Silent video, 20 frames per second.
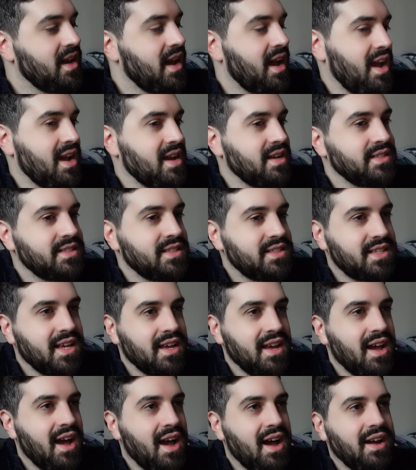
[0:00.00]
And
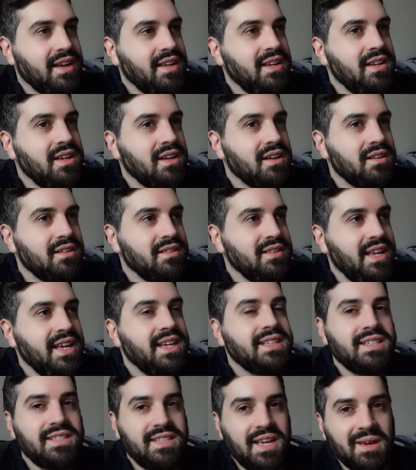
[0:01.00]
I
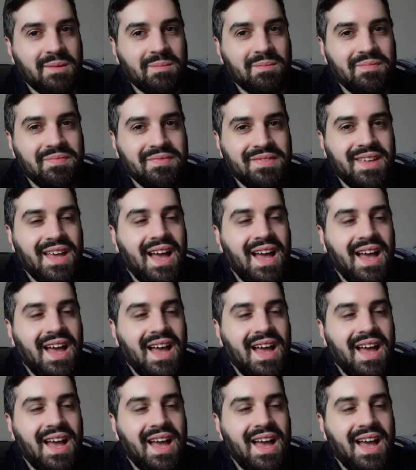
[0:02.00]
needed him.